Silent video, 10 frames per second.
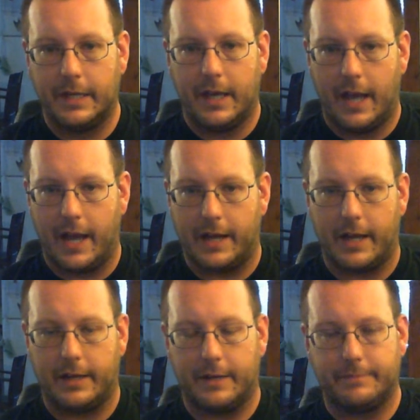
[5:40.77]

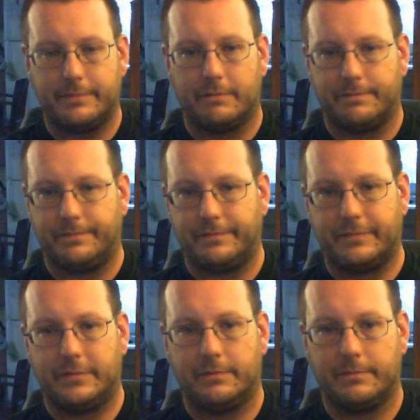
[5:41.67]
and
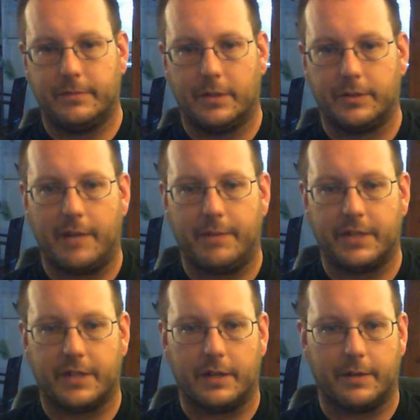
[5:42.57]
don't take me
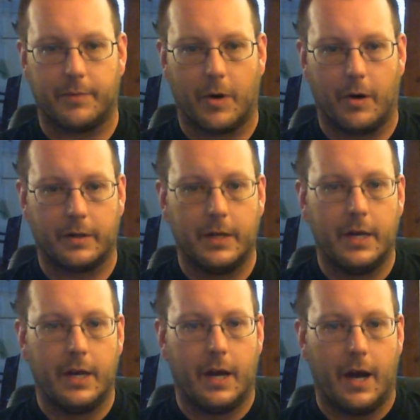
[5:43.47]
as getting it wrong.
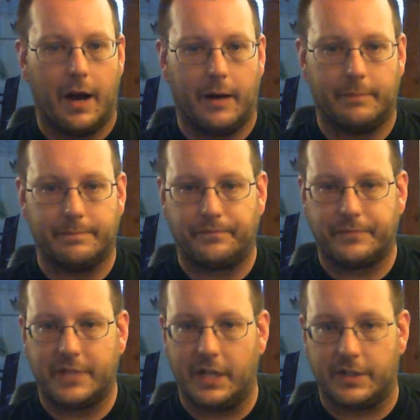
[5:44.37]

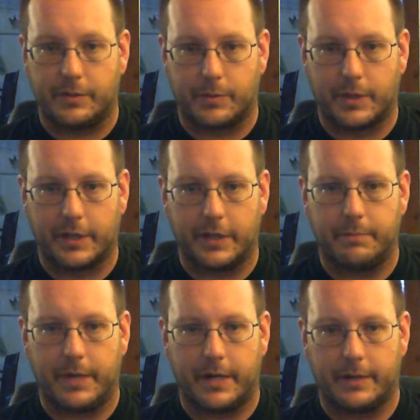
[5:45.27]
Guinness is really
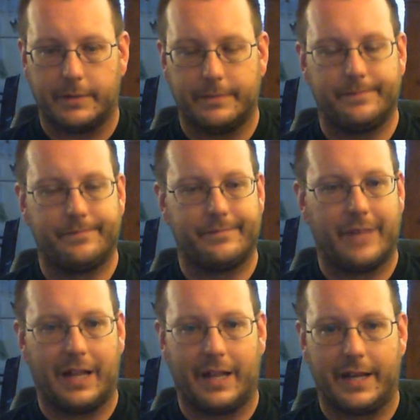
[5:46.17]
good beer.
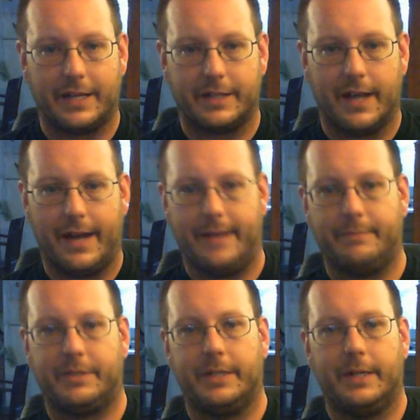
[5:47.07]
I like it at
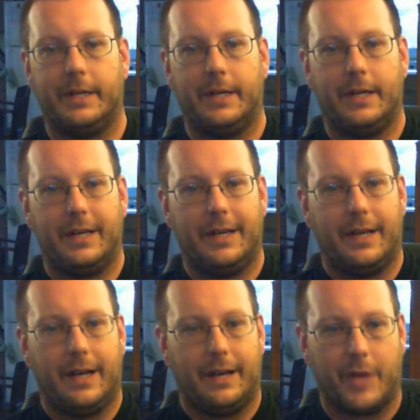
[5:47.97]
times.
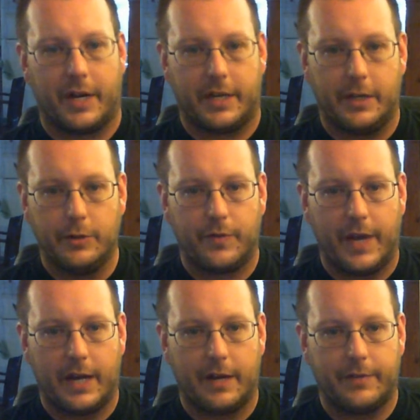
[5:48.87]
I'm not a huge
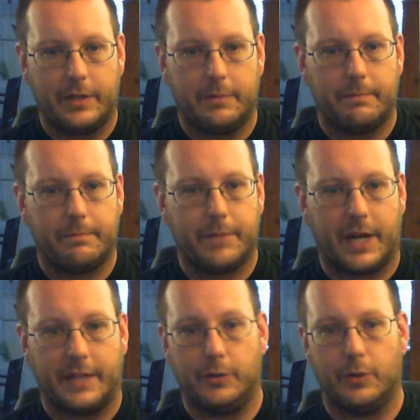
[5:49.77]
fan of it, but
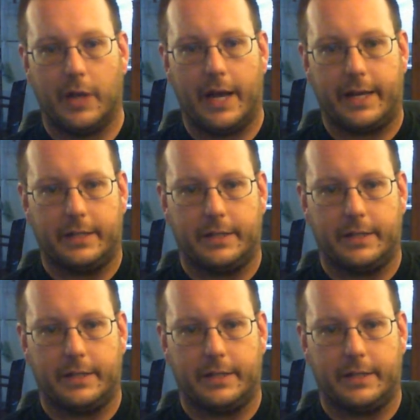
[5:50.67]
I do like it.